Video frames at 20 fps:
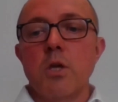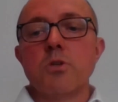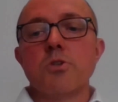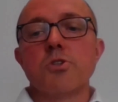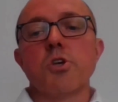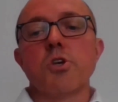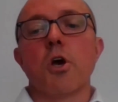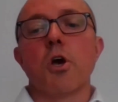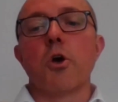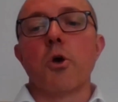
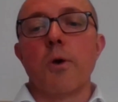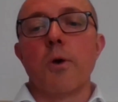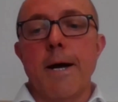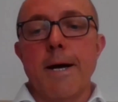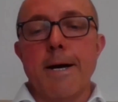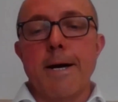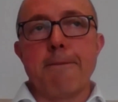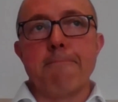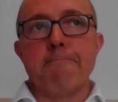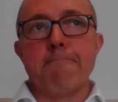So,
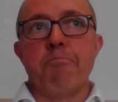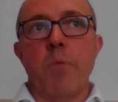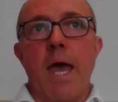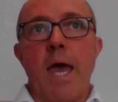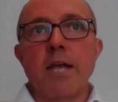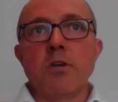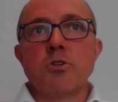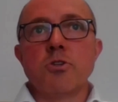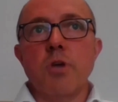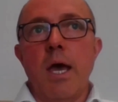
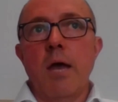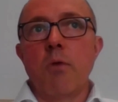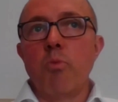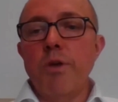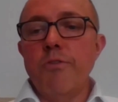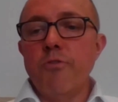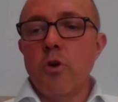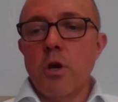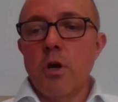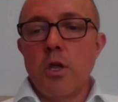and
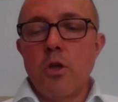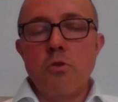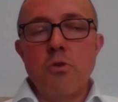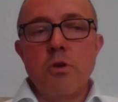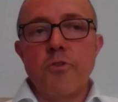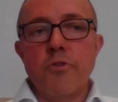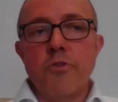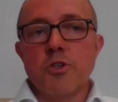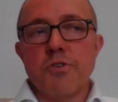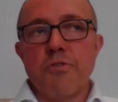we've got a
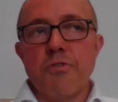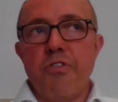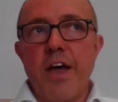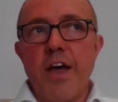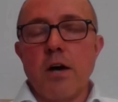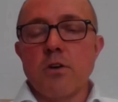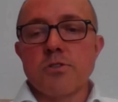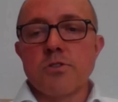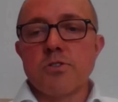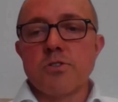universe
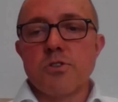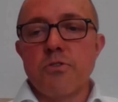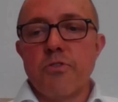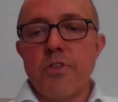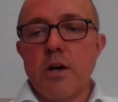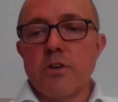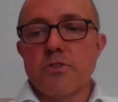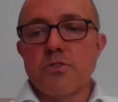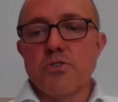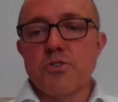of thousands and
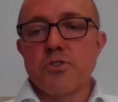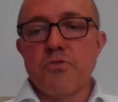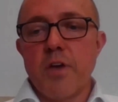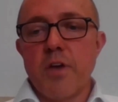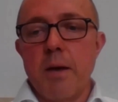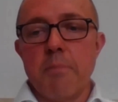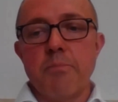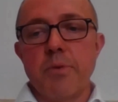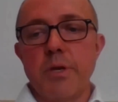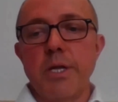thousands
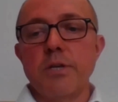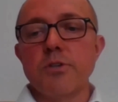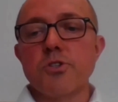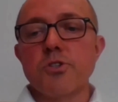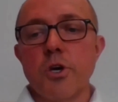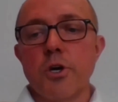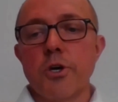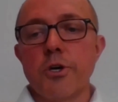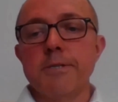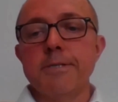of companies.
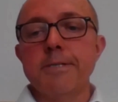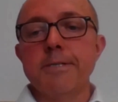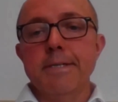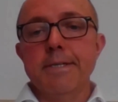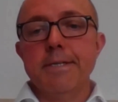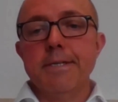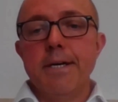So